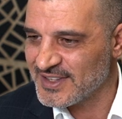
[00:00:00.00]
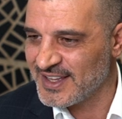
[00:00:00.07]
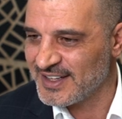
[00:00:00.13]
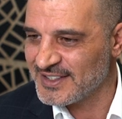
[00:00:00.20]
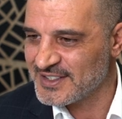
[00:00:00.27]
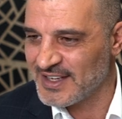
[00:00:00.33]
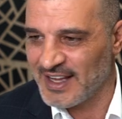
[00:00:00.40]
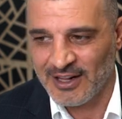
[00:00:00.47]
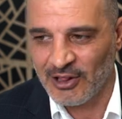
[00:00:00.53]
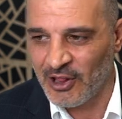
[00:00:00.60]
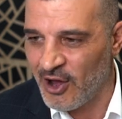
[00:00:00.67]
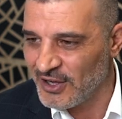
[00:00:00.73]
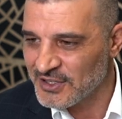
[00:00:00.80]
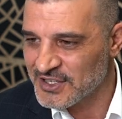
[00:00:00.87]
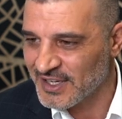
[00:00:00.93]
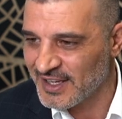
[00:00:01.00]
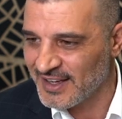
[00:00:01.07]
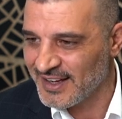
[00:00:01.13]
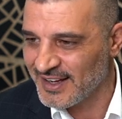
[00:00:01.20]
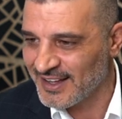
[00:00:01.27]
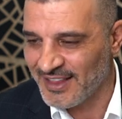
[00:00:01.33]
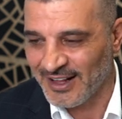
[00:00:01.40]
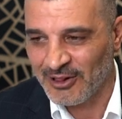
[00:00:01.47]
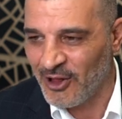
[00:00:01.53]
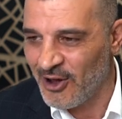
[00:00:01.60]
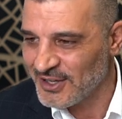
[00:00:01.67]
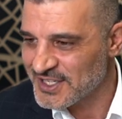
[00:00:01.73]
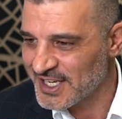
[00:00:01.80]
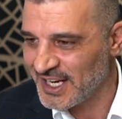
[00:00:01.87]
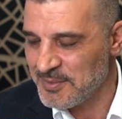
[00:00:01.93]
that the clients
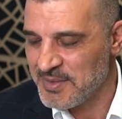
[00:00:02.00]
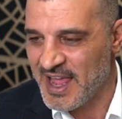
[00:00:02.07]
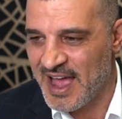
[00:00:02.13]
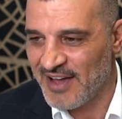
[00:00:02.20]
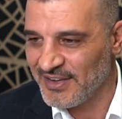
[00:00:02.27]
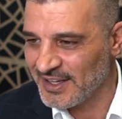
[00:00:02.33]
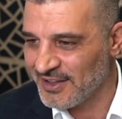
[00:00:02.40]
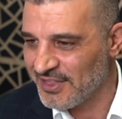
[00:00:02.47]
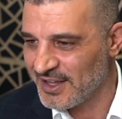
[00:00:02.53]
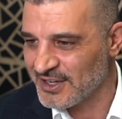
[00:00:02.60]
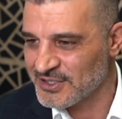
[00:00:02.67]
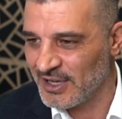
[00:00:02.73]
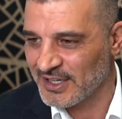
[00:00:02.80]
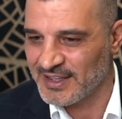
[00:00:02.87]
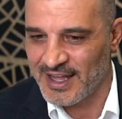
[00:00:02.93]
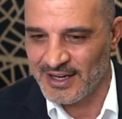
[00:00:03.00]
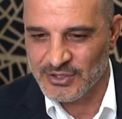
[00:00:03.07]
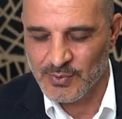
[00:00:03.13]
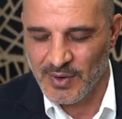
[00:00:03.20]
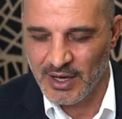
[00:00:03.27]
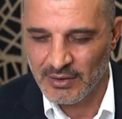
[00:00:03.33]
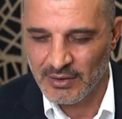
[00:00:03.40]
are going to be having and things like that as well.